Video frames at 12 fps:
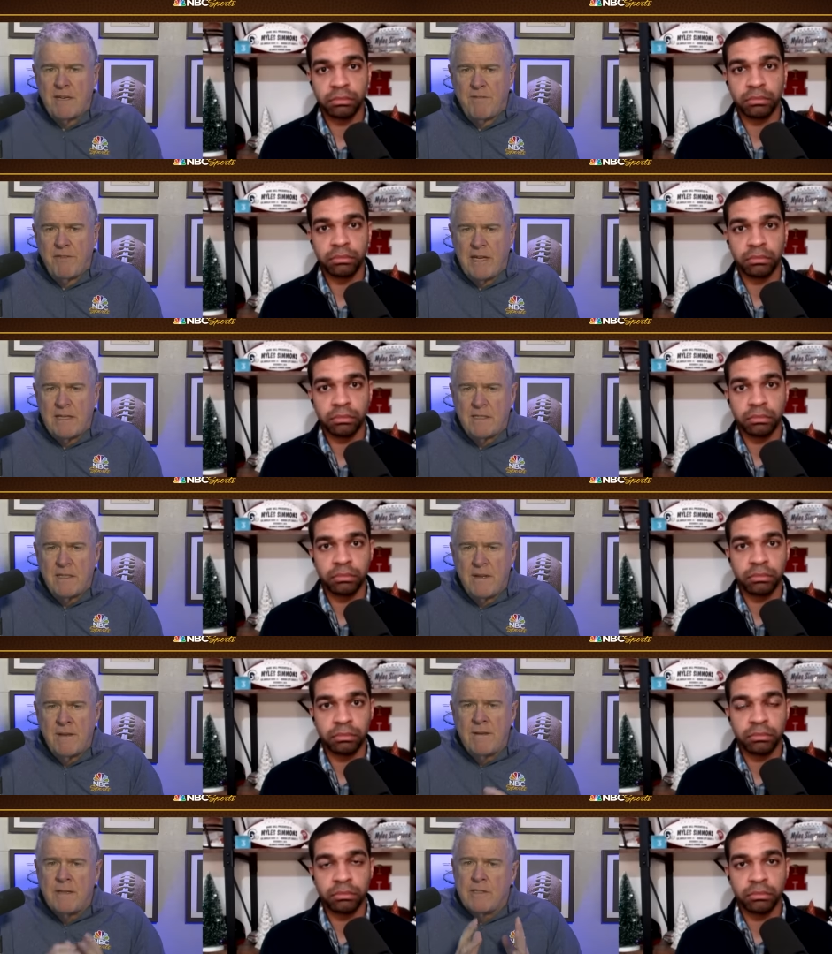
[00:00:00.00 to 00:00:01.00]
Speaker 1: Fields.
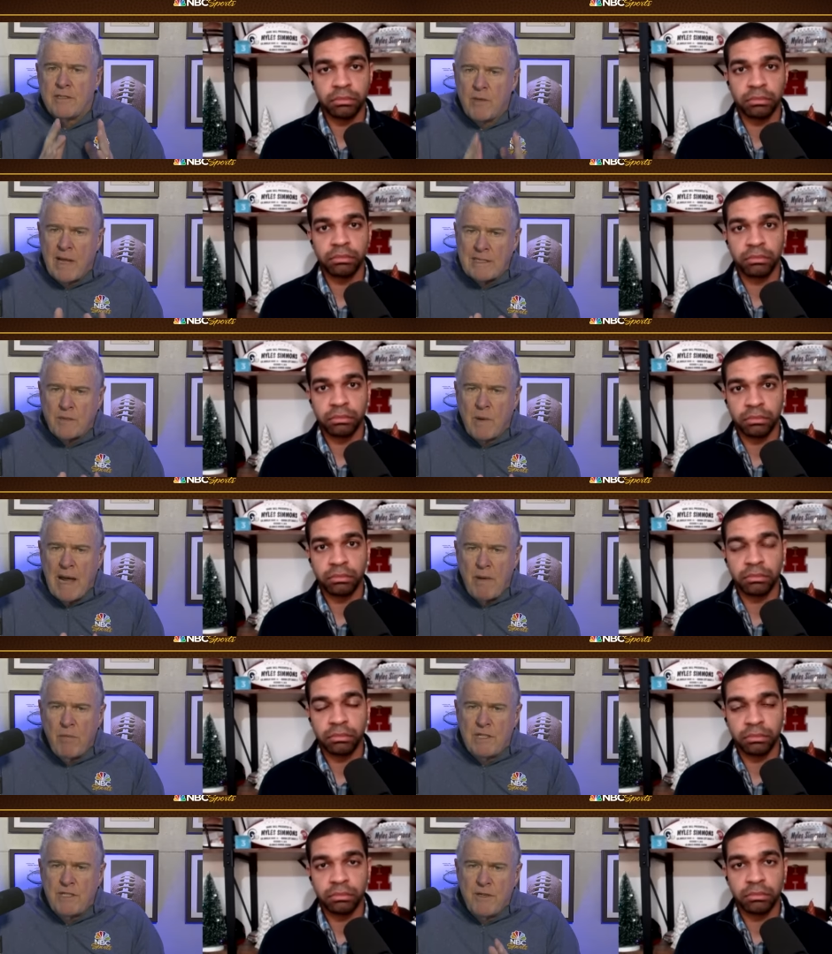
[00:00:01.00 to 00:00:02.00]
So that's what I
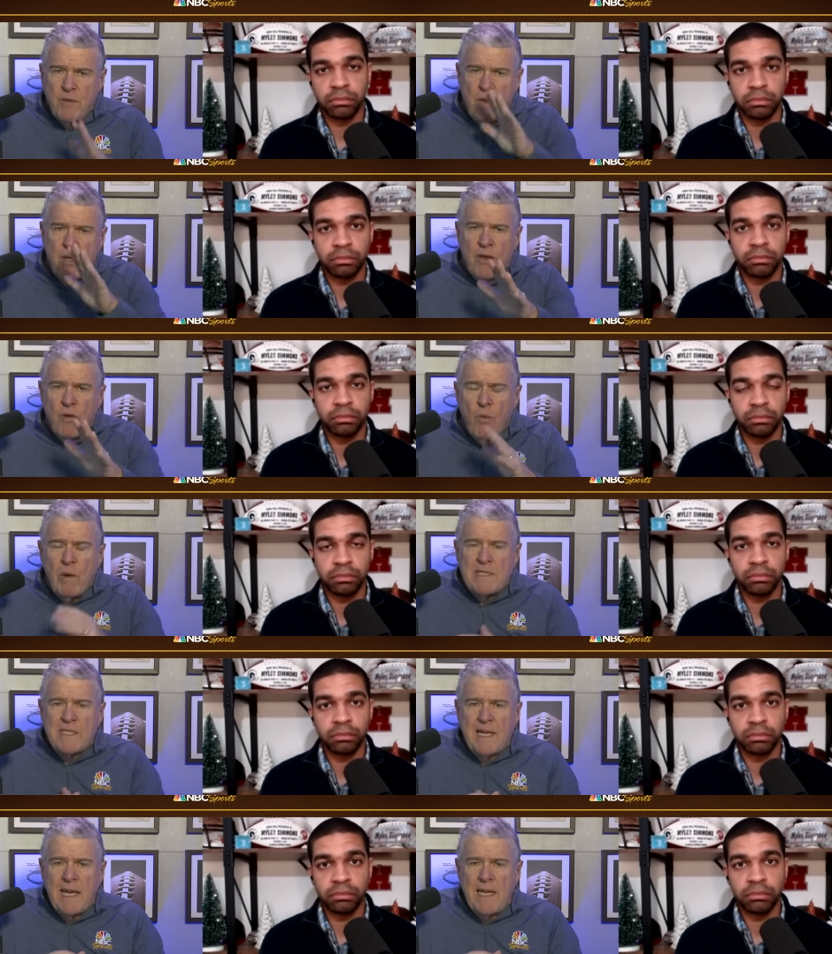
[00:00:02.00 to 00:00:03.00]
would do. What
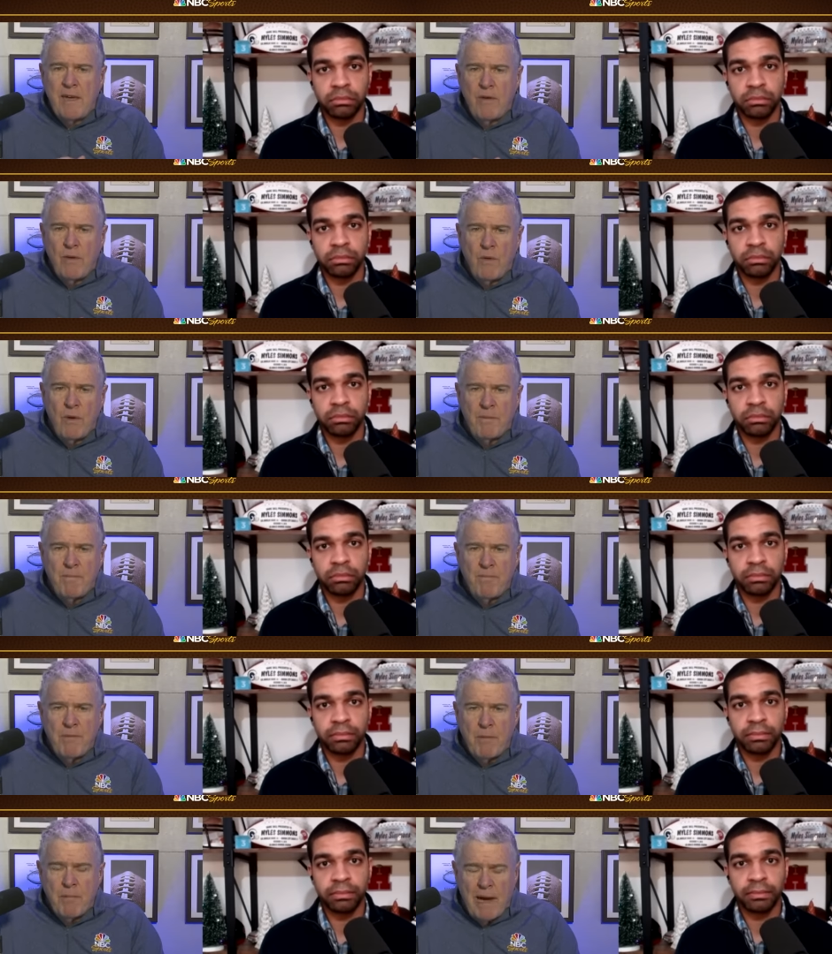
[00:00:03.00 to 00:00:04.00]
say you,
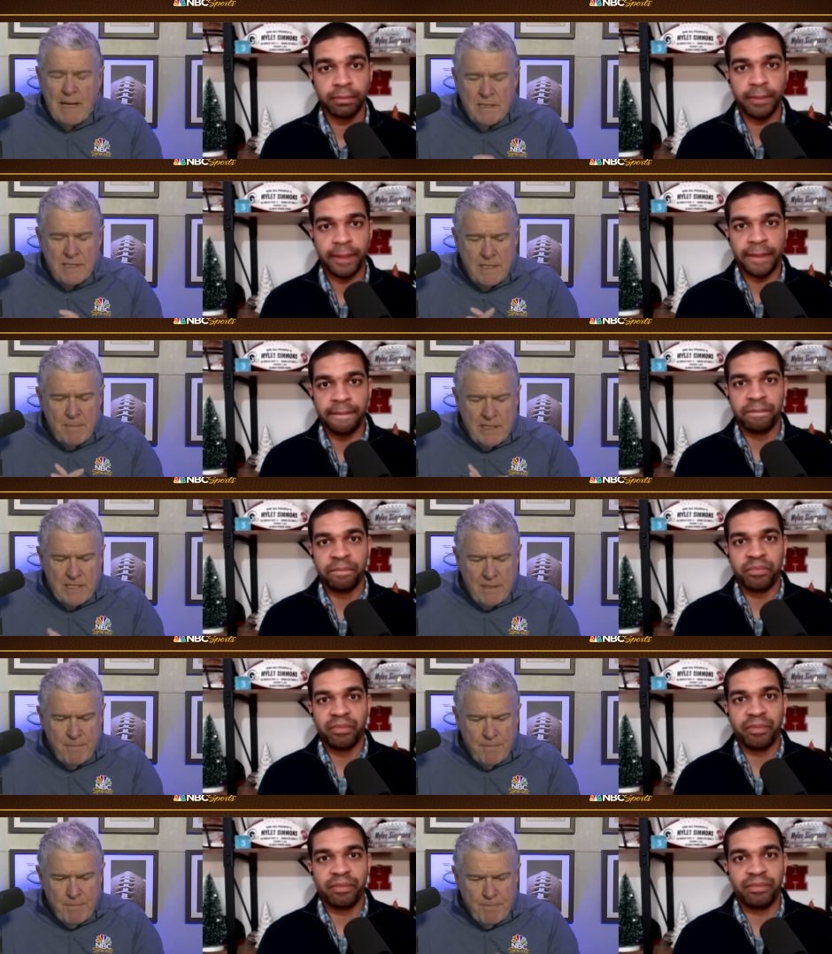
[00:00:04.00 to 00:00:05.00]
Myles Simmons?
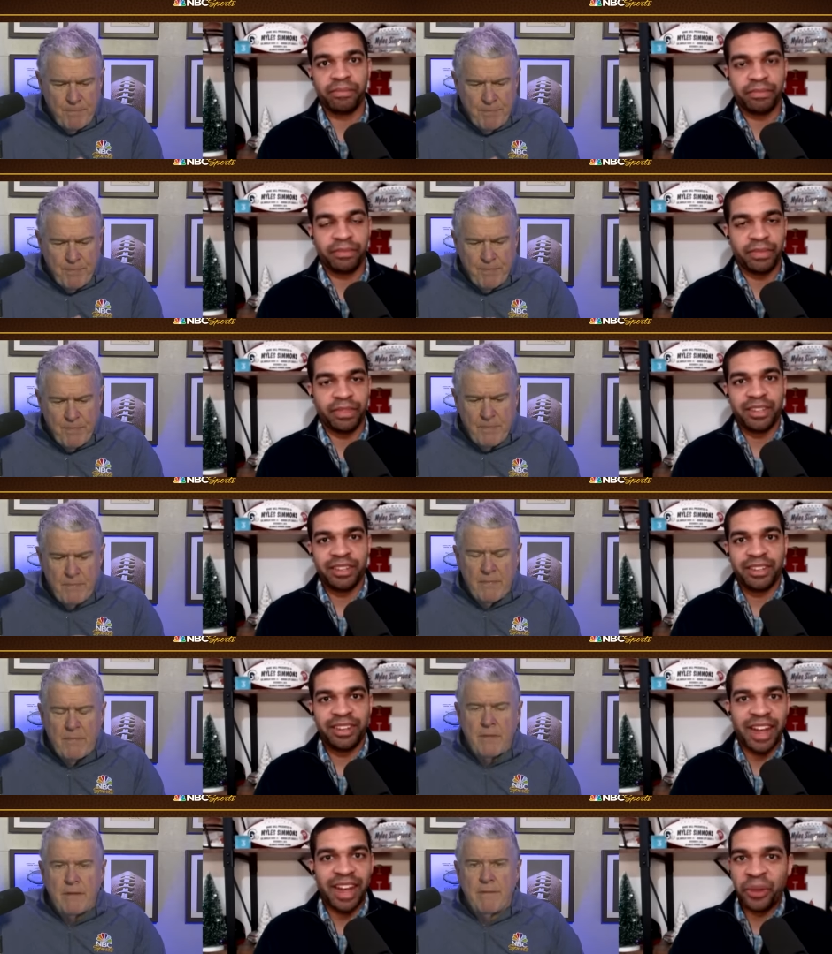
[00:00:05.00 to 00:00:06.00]

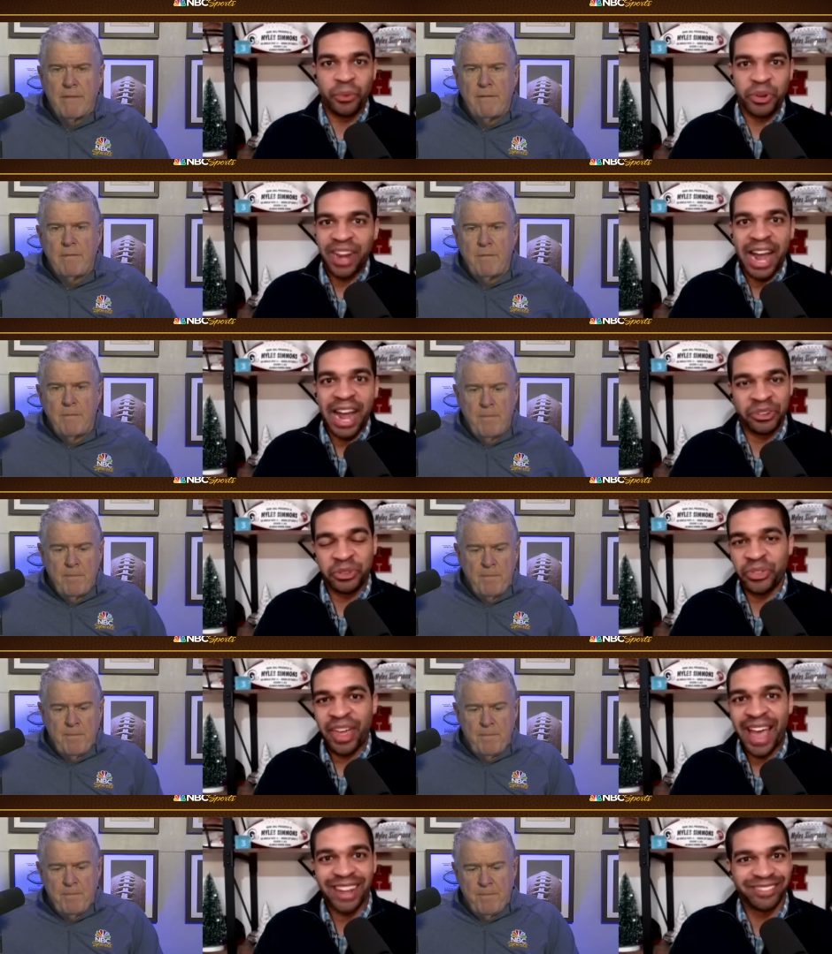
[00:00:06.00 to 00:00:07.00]
Speaker 2: I would not do
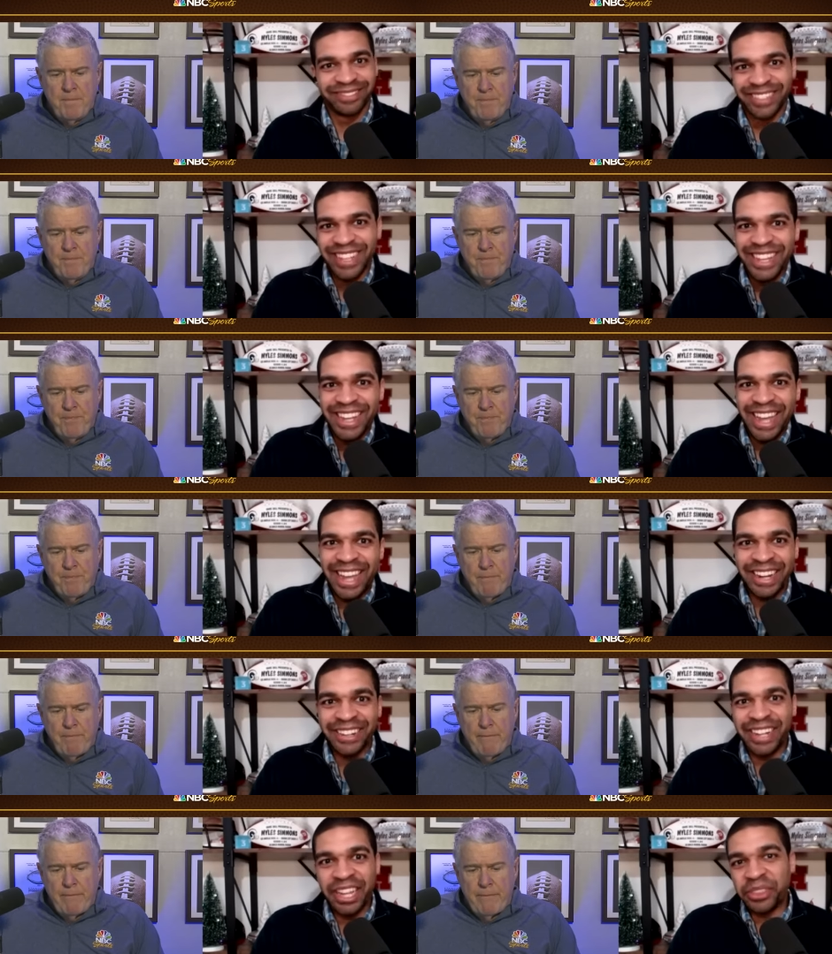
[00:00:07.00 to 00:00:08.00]
that. And
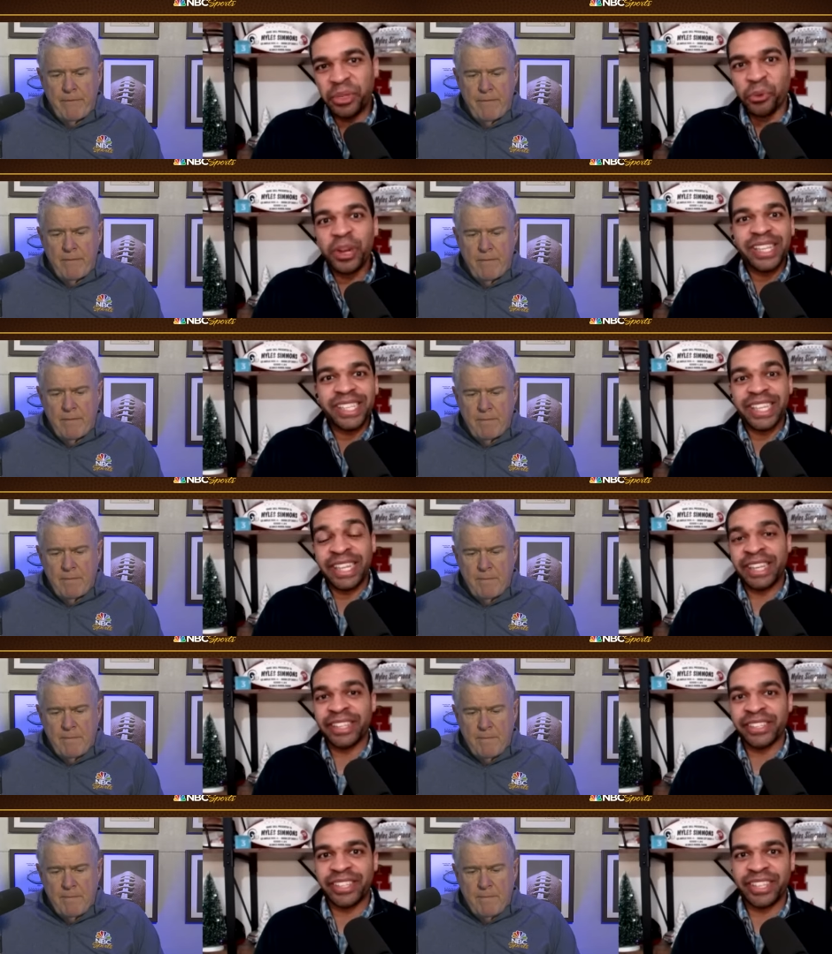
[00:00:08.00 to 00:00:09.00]
the reason
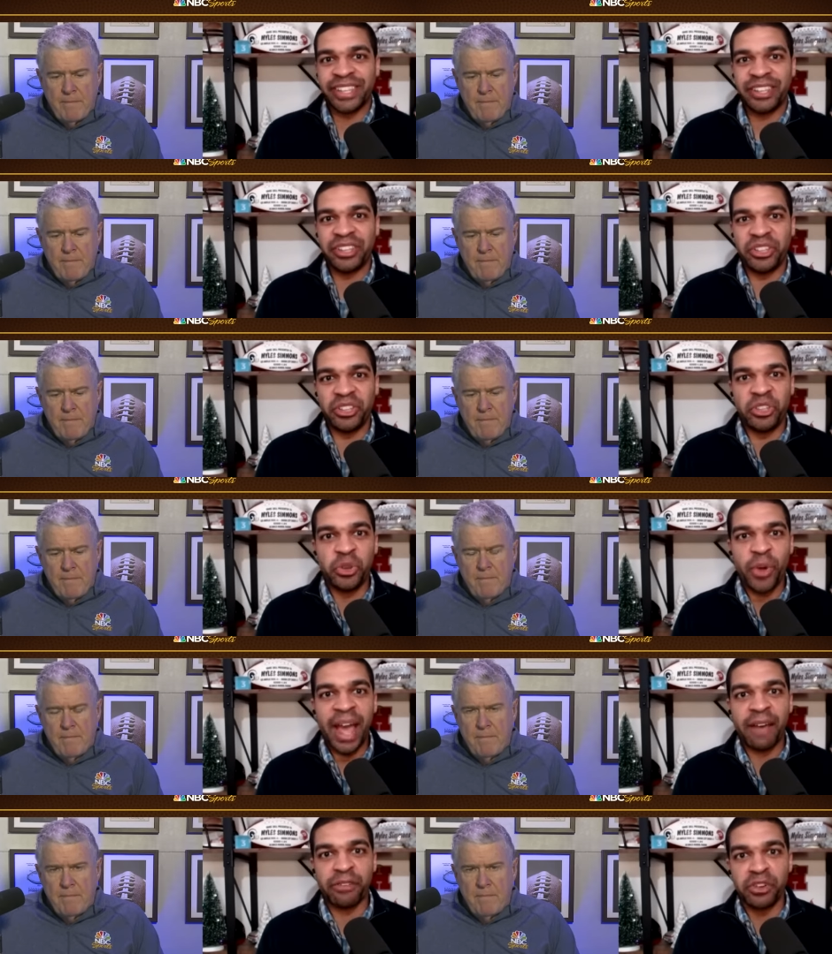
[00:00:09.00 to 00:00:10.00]
is you
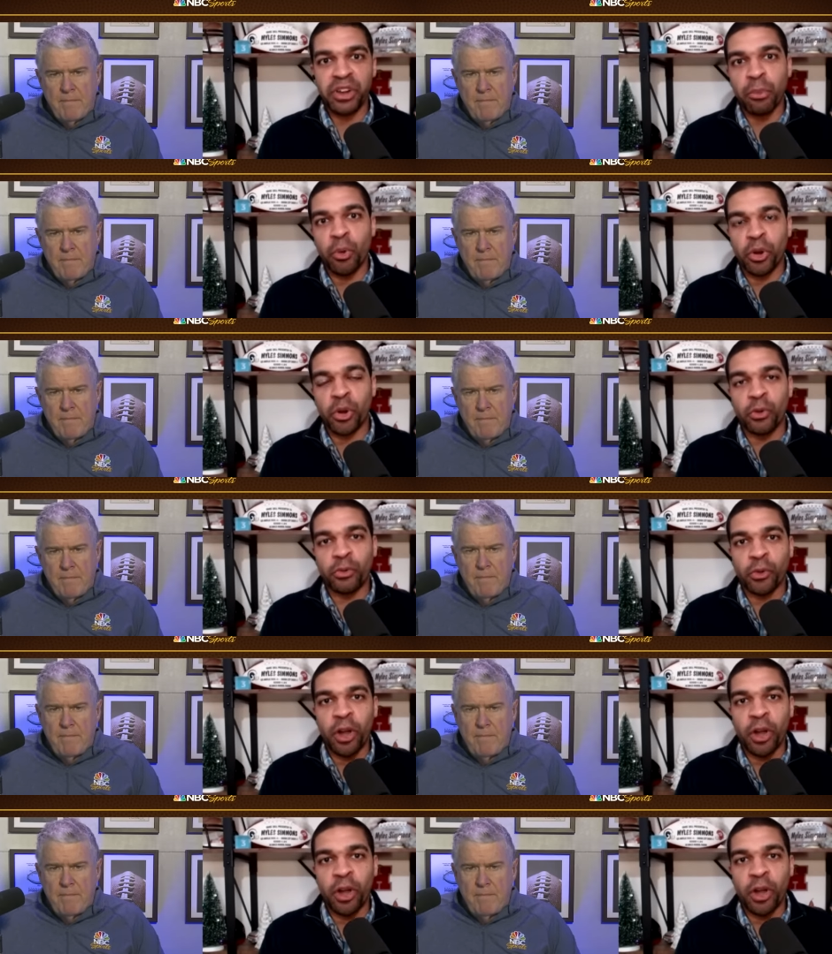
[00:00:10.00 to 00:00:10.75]
have a number one overall